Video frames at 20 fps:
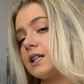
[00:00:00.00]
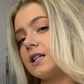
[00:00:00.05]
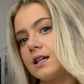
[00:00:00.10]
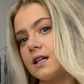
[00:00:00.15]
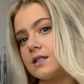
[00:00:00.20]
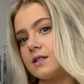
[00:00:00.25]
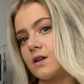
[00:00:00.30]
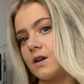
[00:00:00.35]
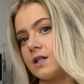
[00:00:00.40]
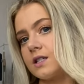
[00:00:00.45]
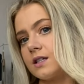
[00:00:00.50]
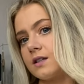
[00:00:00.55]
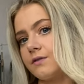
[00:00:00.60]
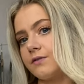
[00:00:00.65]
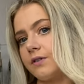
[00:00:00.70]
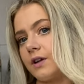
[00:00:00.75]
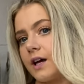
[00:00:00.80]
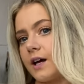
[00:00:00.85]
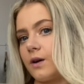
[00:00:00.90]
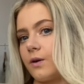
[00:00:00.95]
Yes, I did
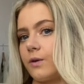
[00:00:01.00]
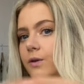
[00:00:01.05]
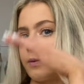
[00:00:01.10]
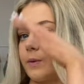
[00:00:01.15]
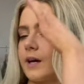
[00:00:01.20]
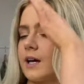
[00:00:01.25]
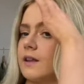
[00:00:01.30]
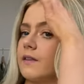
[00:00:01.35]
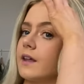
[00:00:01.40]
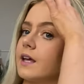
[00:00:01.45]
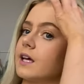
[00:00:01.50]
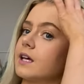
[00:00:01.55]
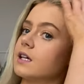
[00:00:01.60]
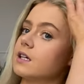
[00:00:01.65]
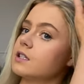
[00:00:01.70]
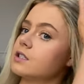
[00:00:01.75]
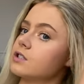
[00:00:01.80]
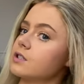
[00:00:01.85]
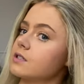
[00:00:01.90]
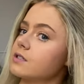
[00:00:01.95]
fly all the way there
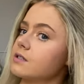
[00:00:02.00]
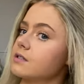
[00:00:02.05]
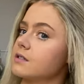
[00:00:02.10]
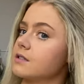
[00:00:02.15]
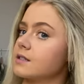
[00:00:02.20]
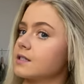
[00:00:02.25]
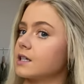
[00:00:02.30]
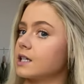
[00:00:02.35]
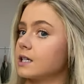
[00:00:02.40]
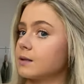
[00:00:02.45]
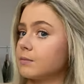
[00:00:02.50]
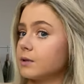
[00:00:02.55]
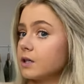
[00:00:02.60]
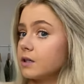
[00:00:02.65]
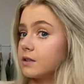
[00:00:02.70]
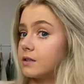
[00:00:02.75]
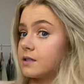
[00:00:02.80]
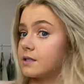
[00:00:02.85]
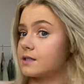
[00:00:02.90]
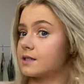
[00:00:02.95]
just to see
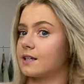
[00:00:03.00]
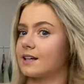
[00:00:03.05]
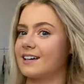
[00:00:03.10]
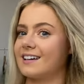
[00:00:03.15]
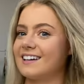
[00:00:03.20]
Beyonce.